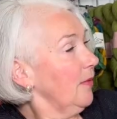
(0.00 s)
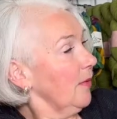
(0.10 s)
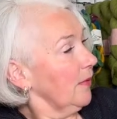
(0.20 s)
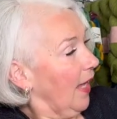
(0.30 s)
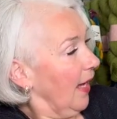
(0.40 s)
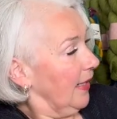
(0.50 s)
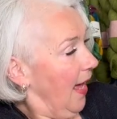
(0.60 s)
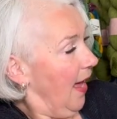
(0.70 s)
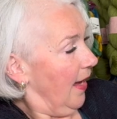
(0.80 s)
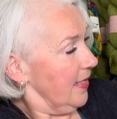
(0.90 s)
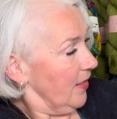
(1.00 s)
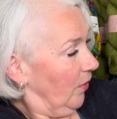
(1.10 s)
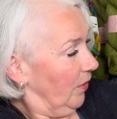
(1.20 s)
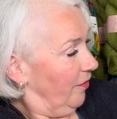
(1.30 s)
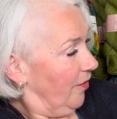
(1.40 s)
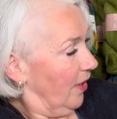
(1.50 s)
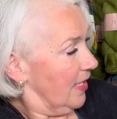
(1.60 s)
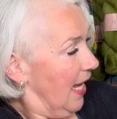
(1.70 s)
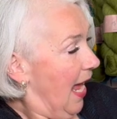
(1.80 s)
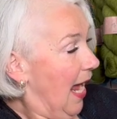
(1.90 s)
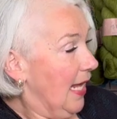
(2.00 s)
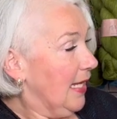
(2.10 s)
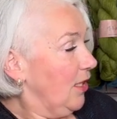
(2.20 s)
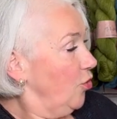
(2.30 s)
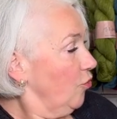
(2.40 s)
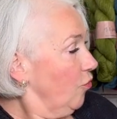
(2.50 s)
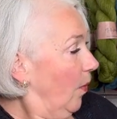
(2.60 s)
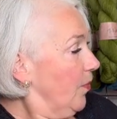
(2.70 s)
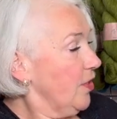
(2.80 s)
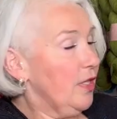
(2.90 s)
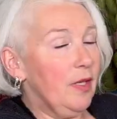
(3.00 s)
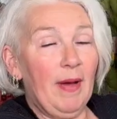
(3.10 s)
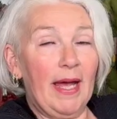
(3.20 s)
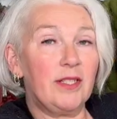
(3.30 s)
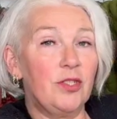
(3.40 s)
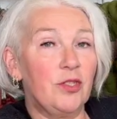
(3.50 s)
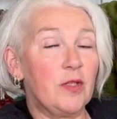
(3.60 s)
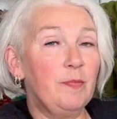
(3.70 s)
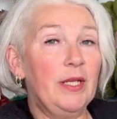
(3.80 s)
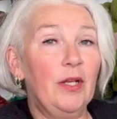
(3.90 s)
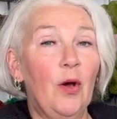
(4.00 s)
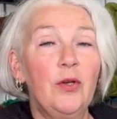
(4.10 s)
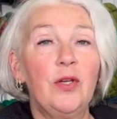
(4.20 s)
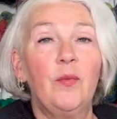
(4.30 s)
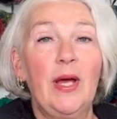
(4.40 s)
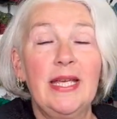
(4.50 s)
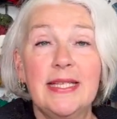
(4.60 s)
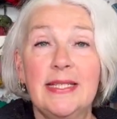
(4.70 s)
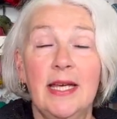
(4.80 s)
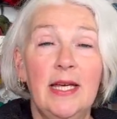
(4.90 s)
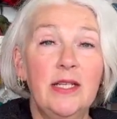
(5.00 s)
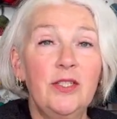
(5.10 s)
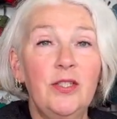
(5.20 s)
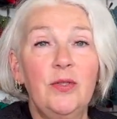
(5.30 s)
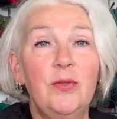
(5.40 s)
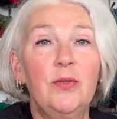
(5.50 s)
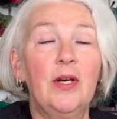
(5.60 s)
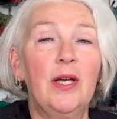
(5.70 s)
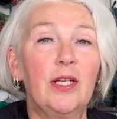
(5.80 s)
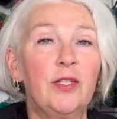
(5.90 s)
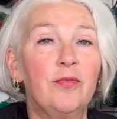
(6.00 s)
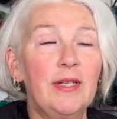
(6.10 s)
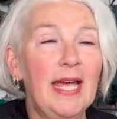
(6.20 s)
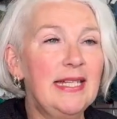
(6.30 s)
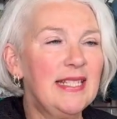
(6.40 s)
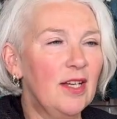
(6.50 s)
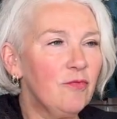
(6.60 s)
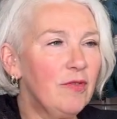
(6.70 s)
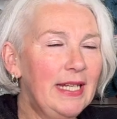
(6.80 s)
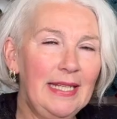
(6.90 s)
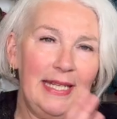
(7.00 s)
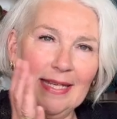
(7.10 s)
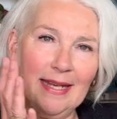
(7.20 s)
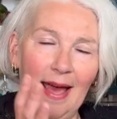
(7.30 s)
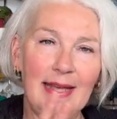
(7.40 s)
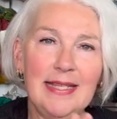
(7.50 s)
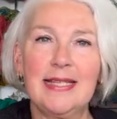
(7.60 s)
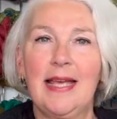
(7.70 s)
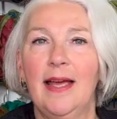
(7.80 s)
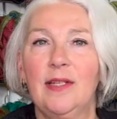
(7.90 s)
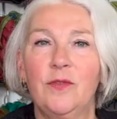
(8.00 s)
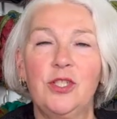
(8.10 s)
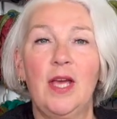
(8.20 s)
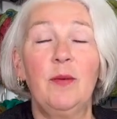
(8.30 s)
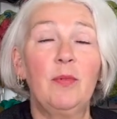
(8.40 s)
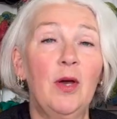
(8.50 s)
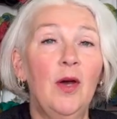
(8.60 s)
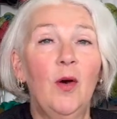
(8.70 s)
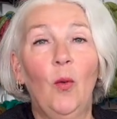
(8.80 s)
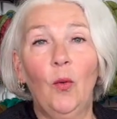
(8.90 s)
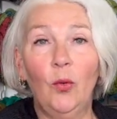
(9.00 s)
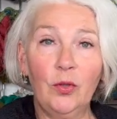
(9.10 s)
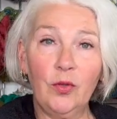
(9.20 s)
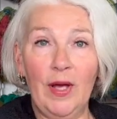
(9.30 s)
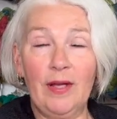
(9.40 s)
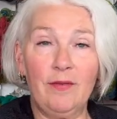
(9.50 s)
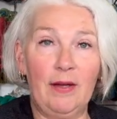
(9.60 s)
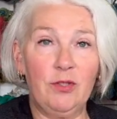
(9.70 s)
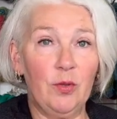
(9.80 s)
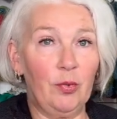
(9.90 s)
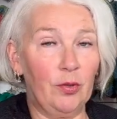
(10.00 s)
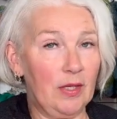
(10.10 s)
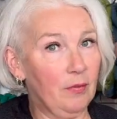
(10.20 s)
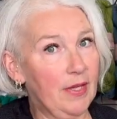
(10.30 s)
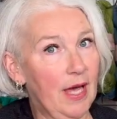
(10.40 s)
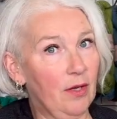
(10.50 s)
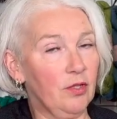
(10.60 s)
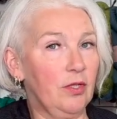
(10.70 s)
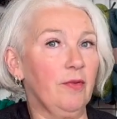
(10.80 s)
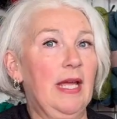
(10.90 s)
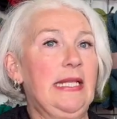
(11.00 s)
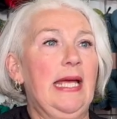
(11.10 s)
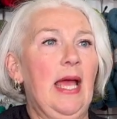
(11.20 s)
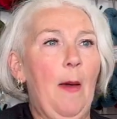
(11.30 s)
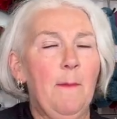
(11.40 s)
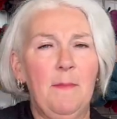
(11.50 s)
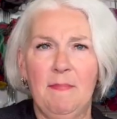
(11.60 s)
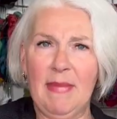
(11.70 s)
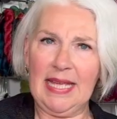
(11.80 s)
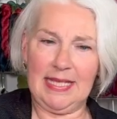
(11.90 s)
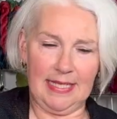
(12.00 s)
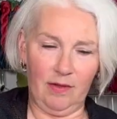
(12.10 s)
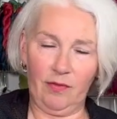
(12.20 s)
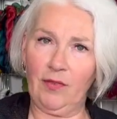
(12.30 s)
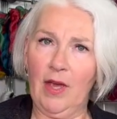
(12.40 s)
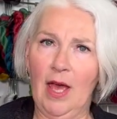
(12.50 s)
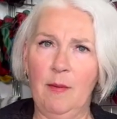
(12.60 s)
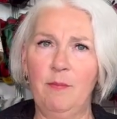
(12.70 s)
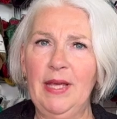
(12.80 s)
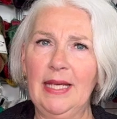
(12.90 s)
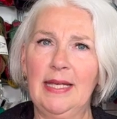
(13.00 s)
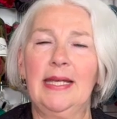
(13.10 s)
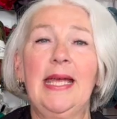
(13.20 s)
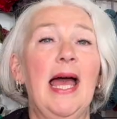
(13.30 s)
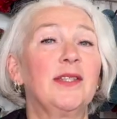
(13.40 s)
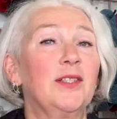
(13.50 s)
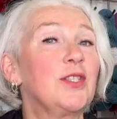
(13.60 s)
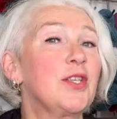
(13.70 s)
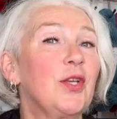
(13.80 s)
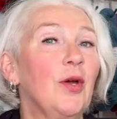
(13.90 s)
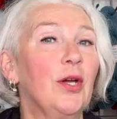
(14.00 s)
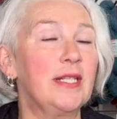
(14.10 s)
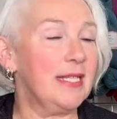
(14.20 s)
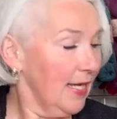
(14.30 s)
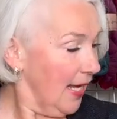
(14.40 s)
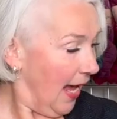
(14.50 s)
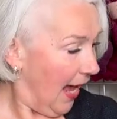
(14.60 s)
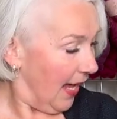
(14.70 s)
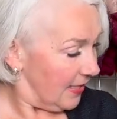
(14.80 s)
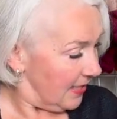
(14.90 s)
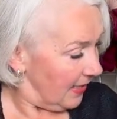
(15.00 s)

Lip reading: line height on the front, and then drops to the back to just below your waist to create a really nice kind of shape all the way around your body without creating a massive big gathered skirt. And